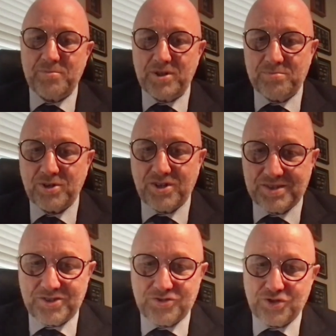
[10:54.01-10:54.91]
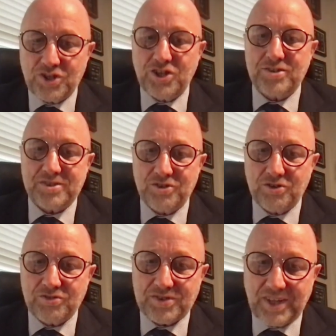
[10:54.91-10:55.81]
I mean, because the jury doesn't
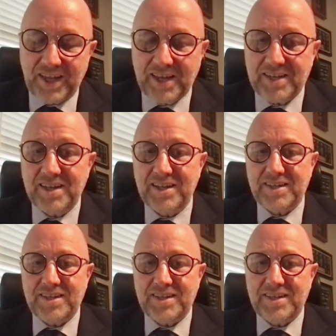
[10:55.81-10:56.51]
understand